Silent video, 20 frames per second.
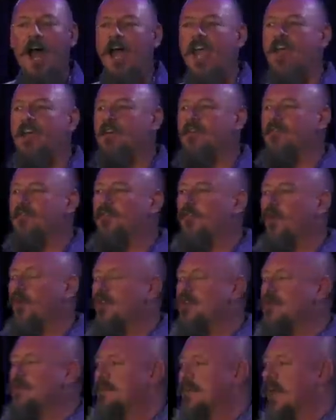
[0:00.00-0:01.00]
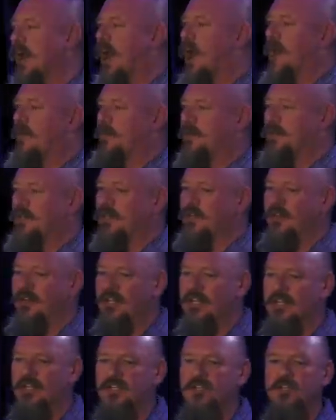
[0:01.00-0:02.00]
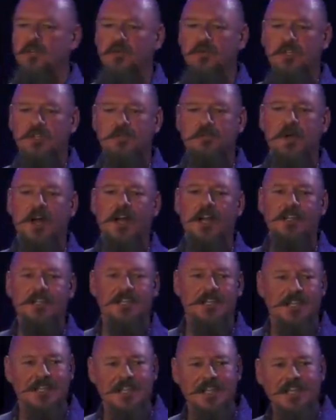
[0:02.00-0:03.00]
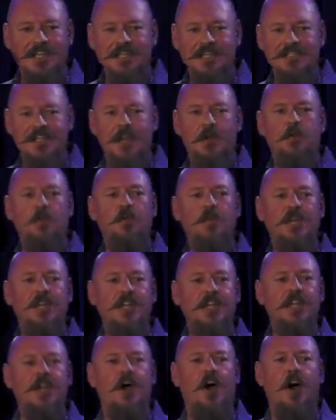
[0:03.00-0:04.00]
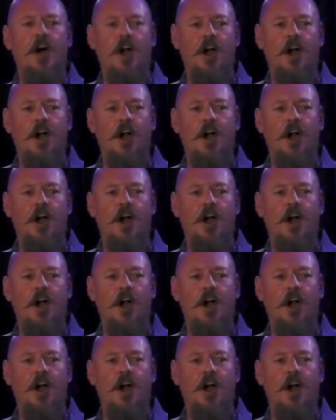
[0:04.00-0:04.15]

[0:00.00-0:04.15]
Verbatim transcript: it affords me opportunities to respond to things that really